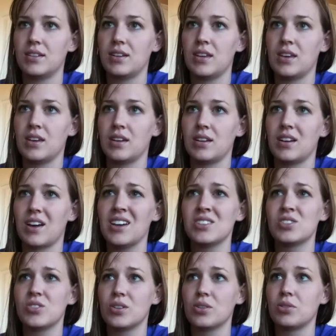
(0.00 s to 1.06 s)
And I
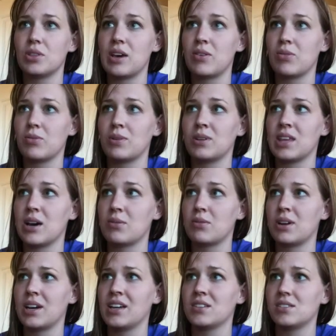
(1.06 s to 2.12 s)
struggled with that one.
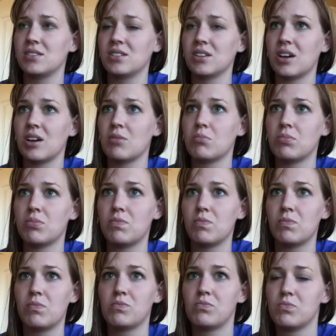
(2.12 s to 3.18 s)
I had to look up
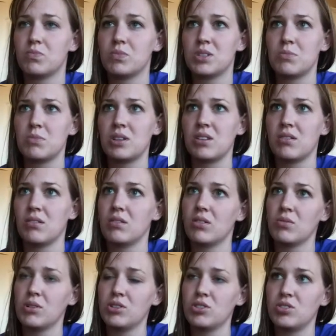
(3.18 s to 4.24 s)
some of the
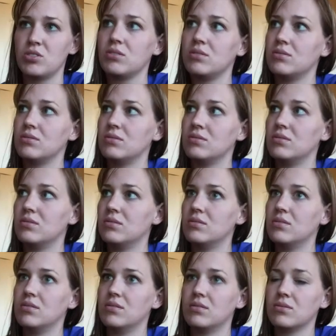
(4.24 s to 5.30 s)
original
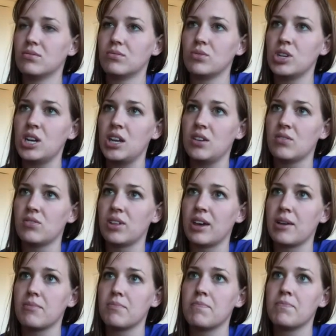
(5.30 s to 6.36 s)
reading for
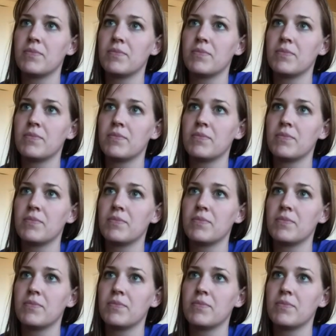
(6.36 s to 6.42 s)
that.